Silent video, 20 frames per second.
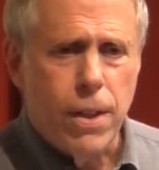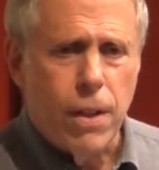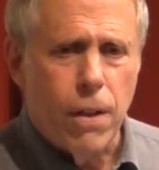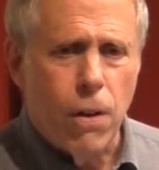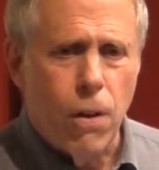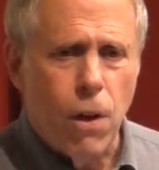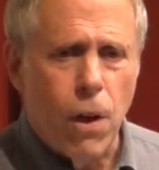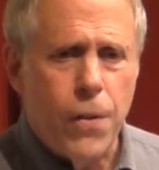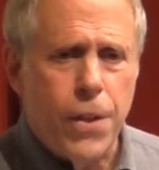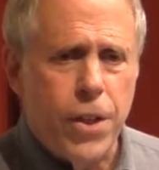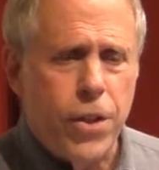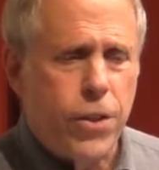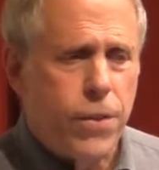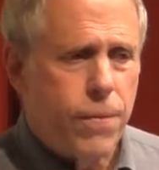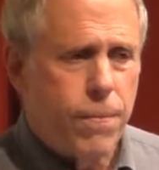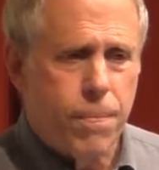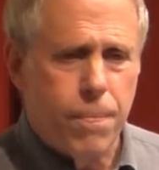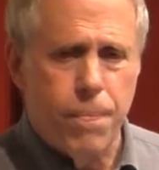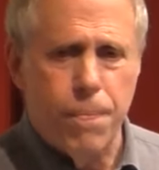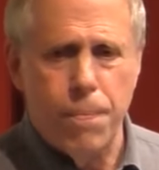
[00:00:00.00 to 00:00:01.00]
All
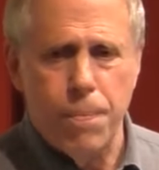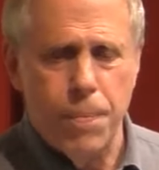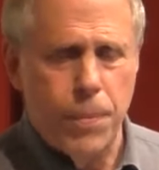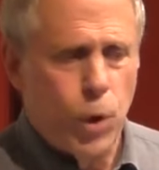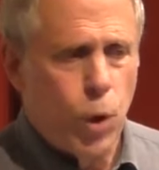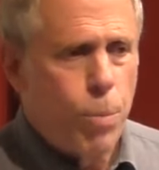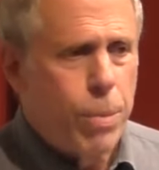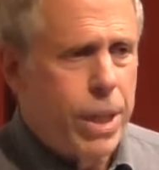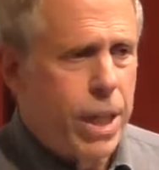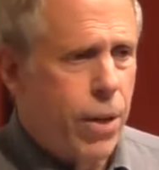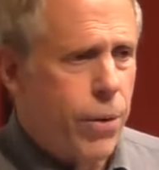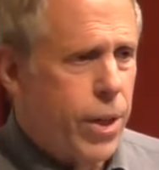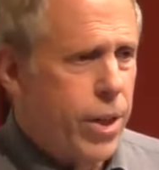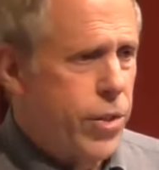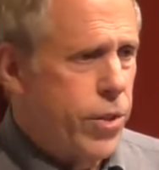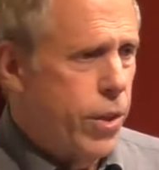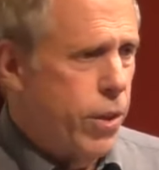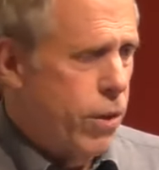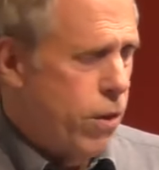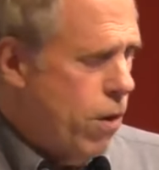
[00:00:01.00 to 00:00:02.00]
these
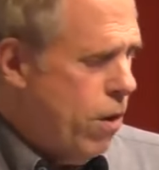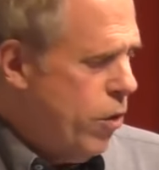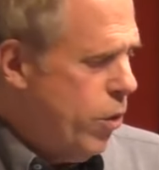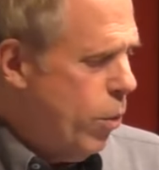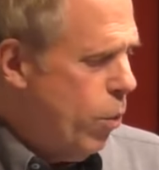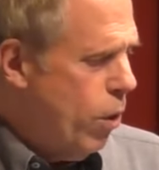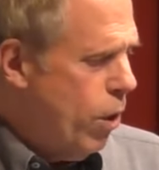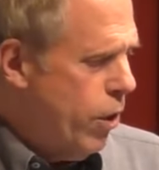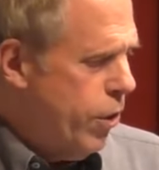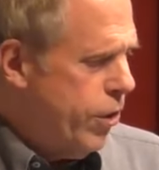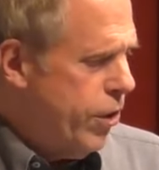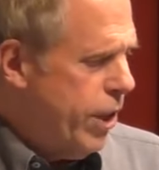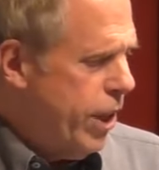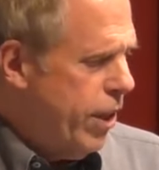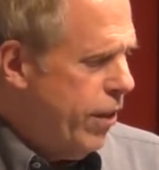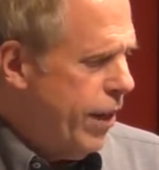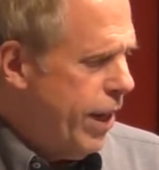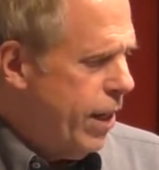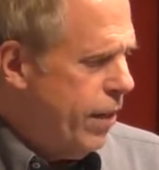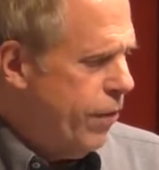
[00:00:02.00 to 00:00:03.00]
luminaries are along the walls
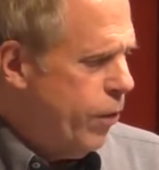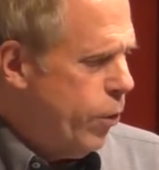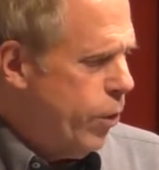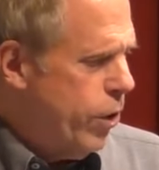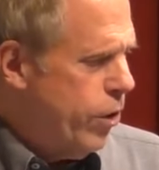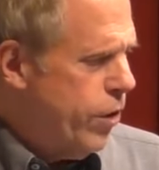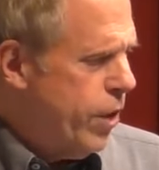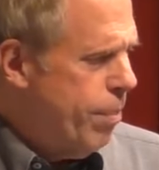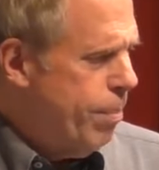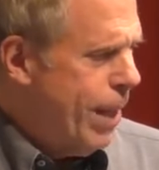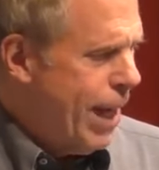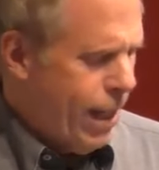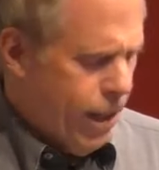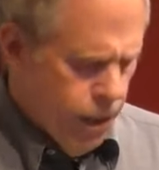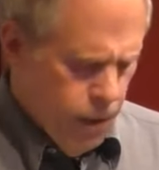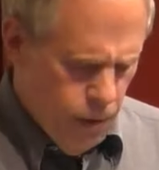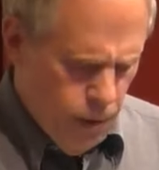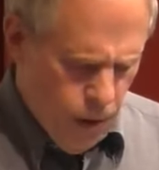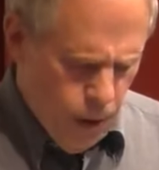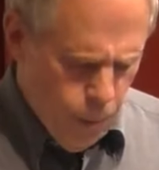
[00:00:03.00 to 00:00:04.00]
there, and of course then
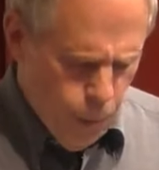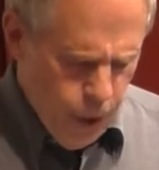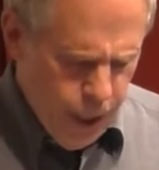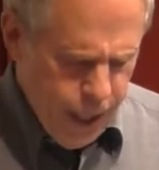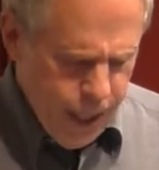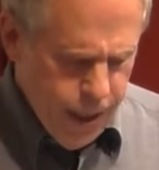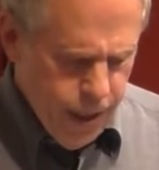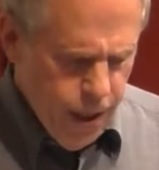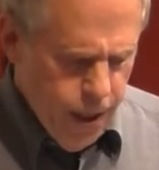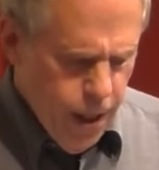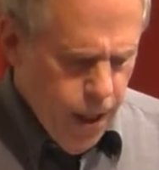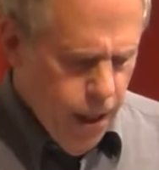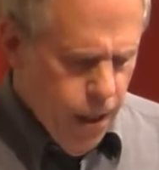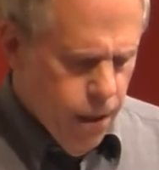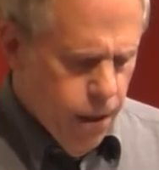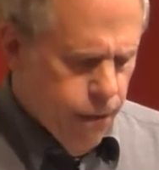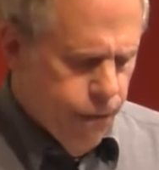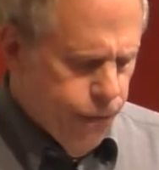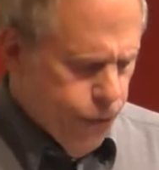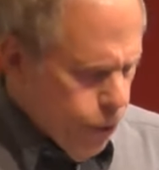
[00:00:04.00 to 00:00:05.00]
Madeleine Albright,
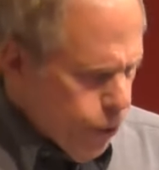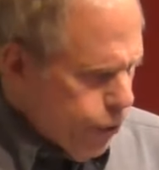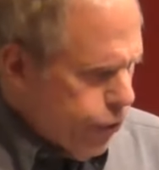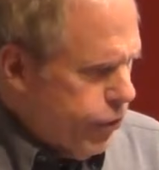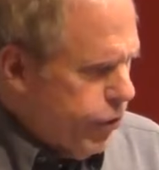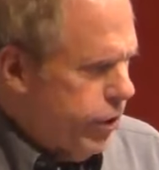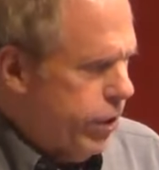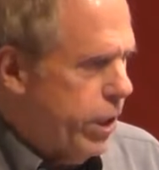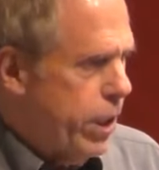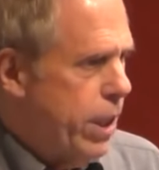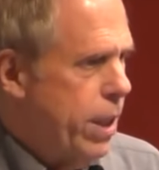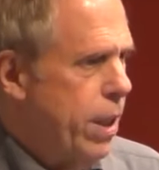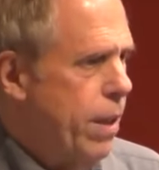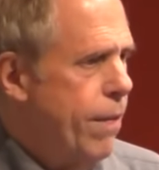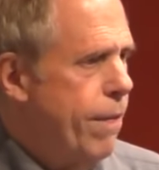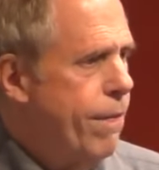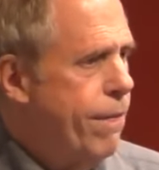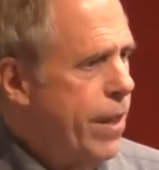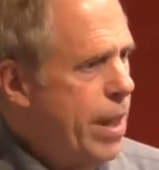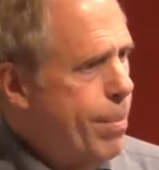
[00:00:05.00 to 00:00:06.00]
the first
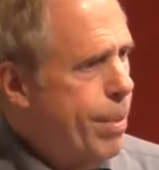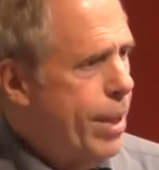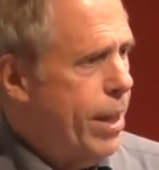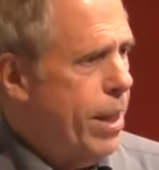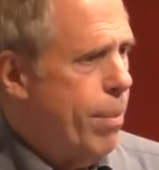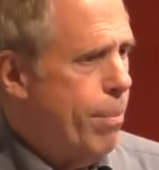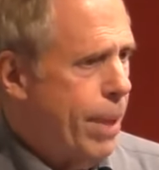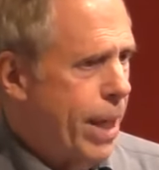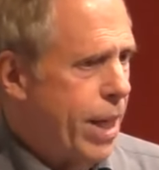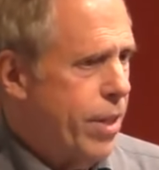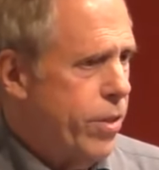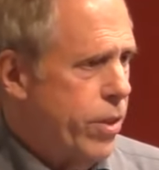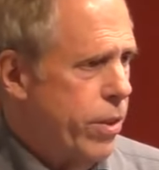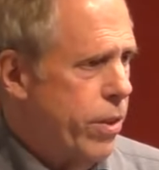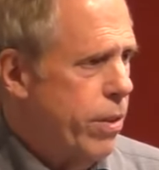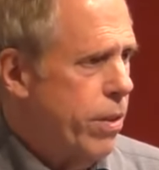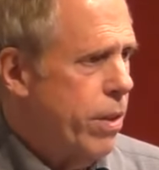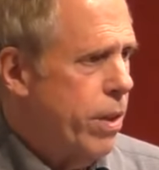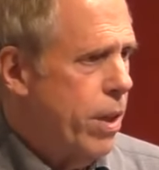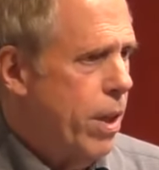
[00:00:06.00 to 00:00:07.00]
female
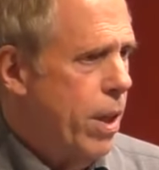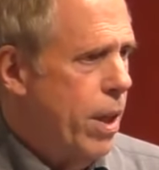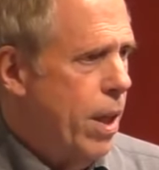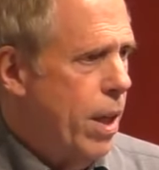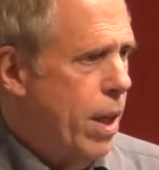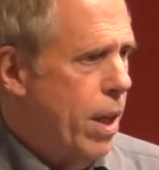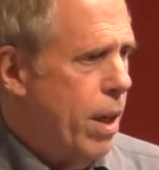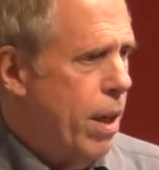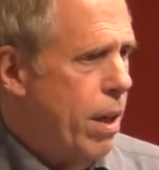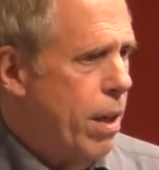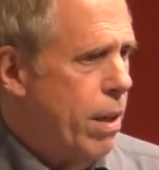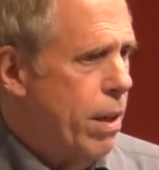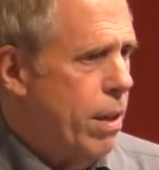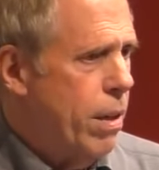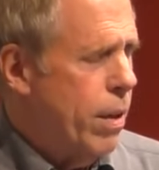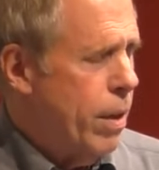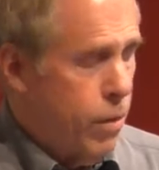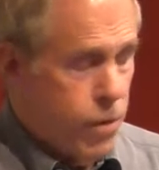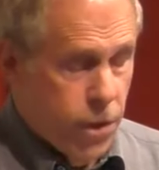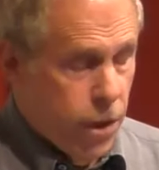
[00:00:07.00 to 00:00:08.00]
ambassador,
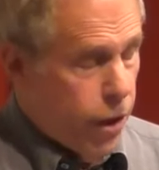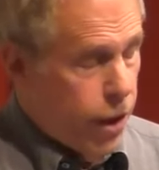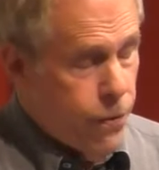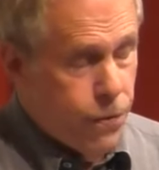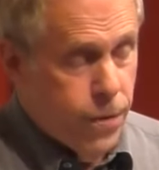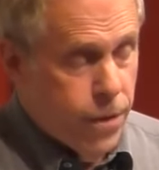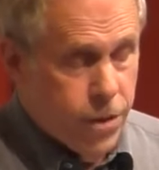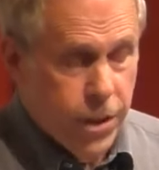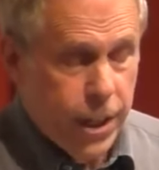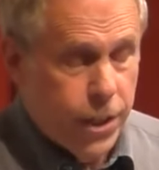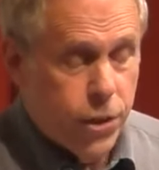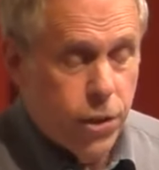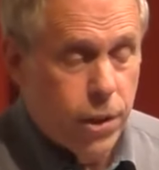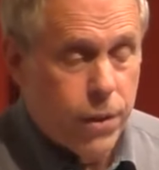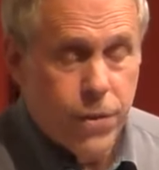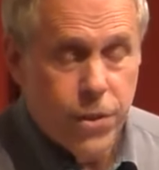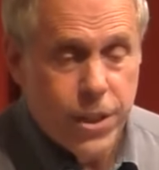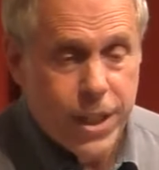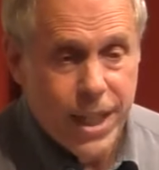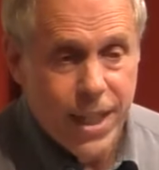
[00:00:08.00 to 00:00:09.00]
Secretary
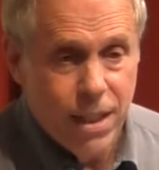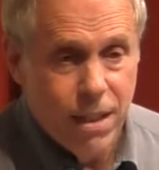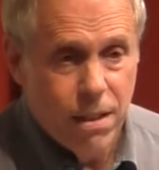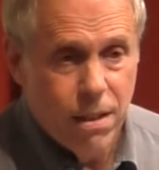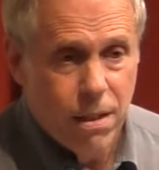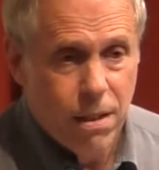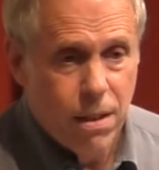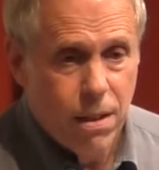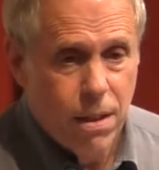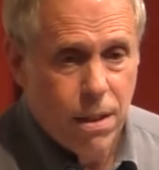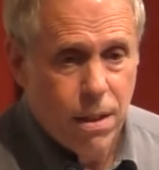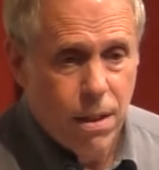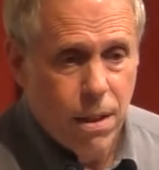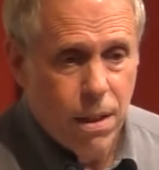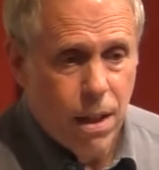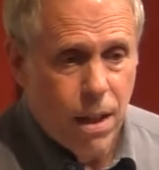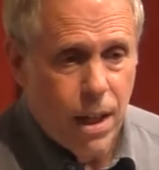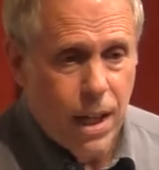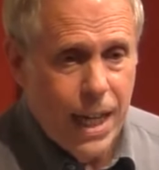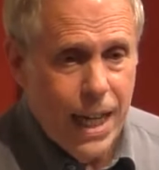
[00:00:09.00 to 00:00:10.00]
of State,
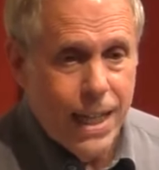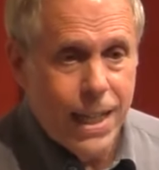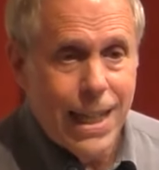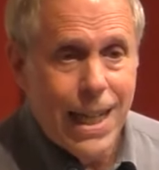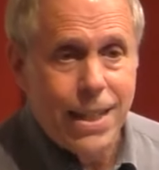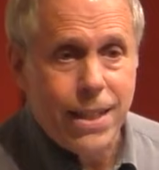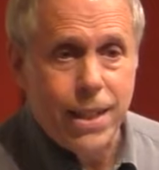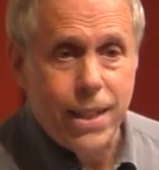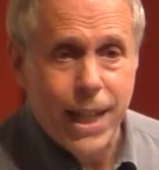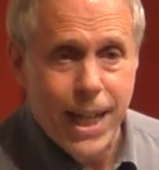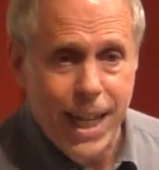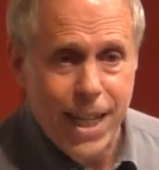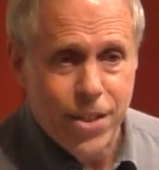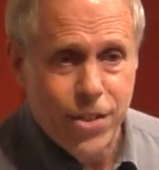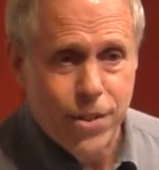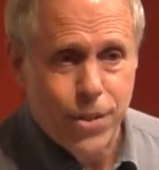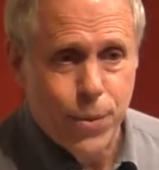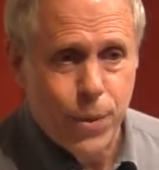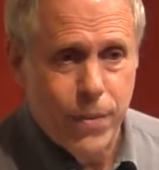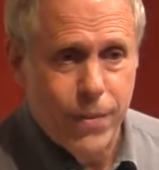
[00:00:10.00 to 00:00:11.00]
and not the
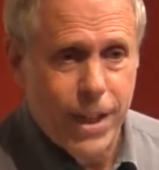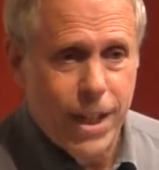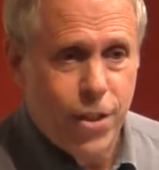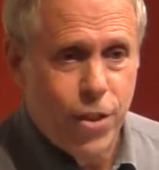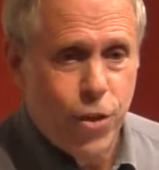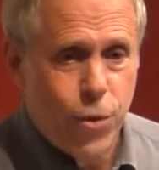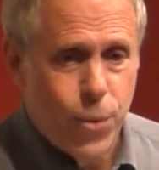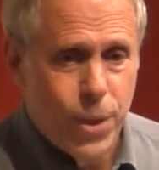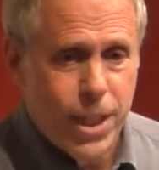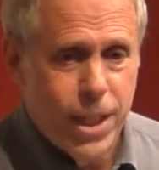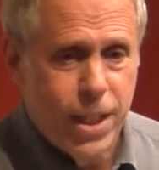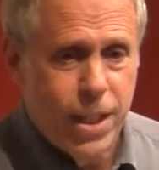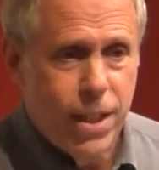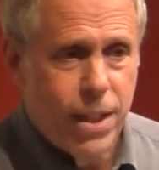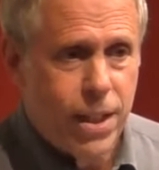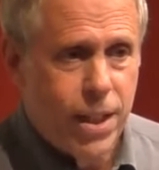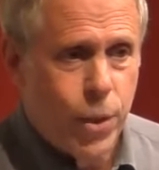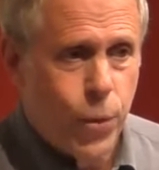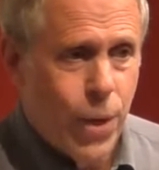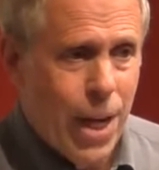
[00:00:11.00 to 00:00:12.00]
last. We've had
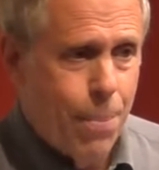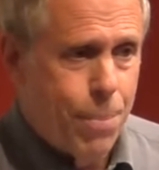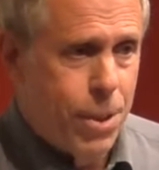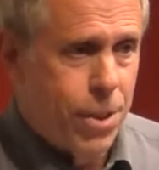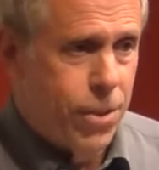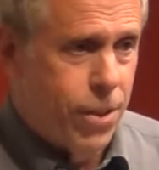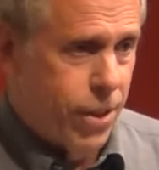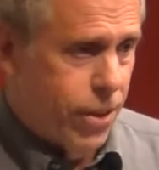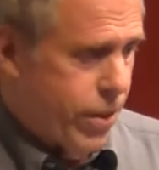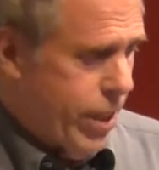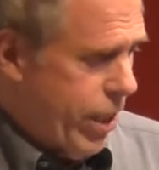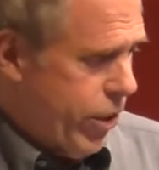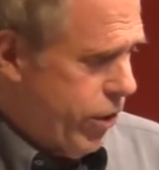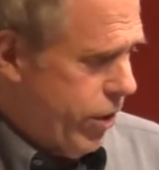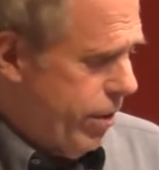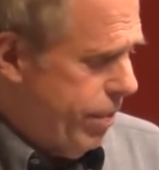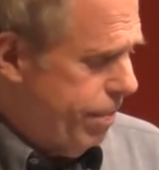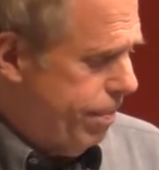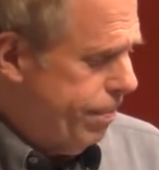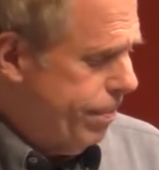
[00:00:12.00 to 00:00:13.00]
3 in rapid
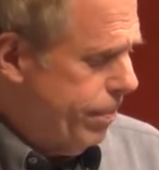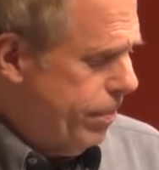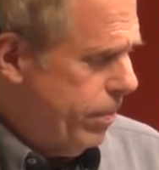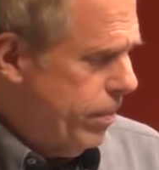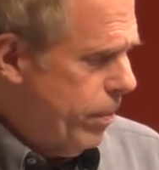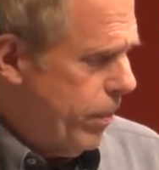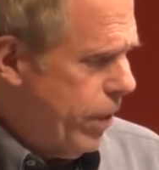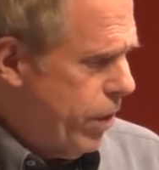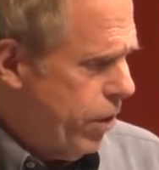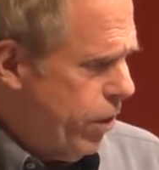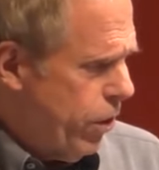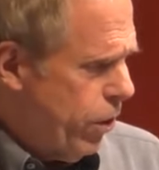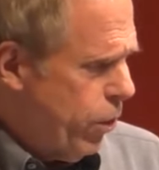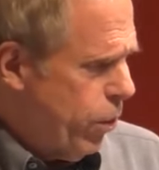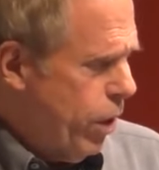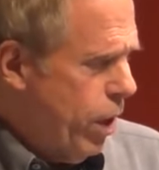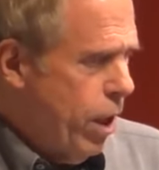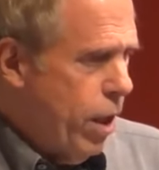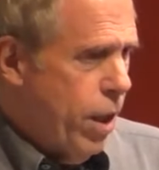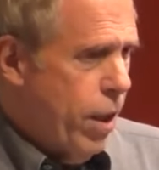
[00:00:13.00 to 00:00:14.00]
succession.
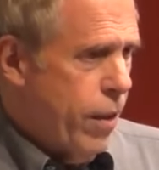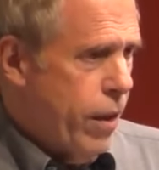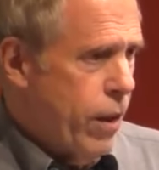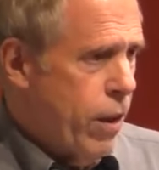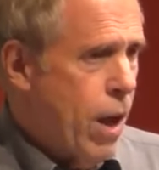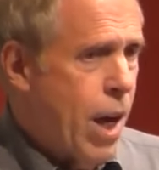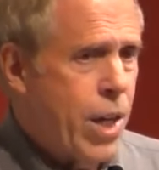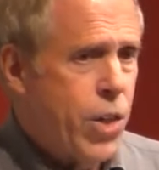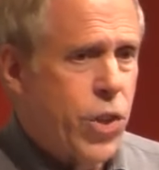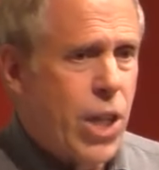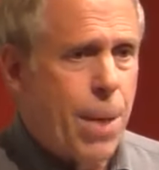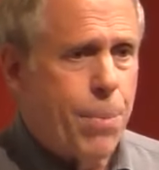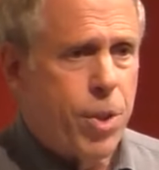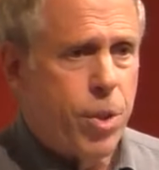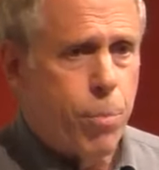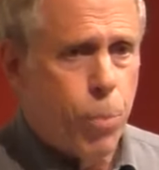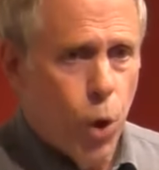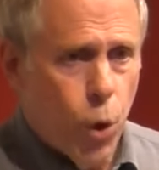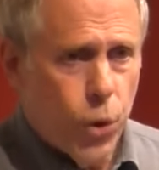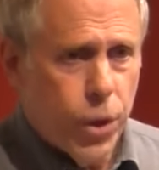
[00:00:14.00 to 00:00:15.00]
So the logjam
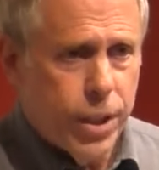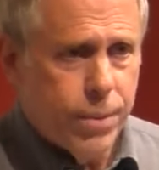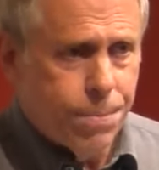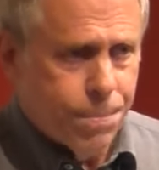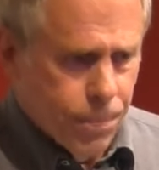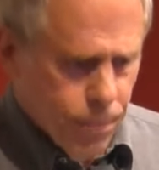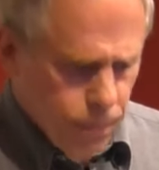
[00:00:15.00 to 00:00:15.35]
is broken.